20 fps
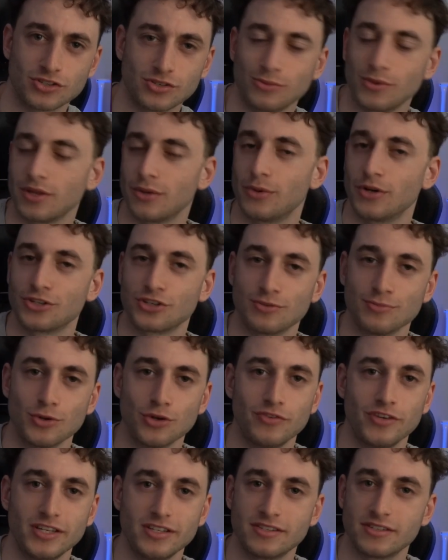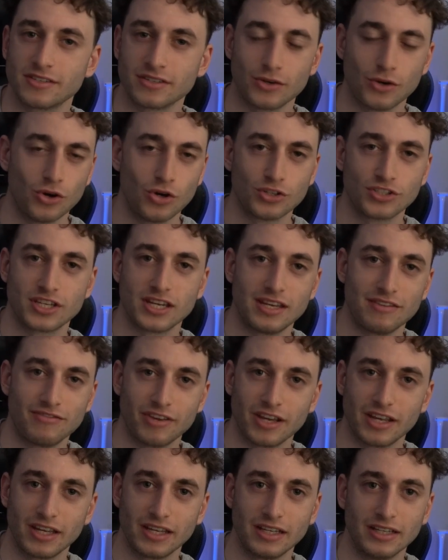whether you're watching movies or
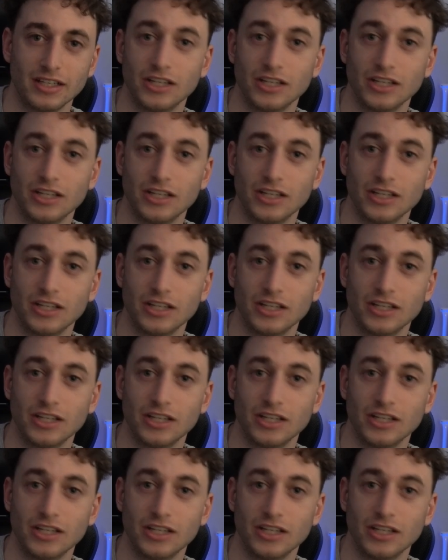TV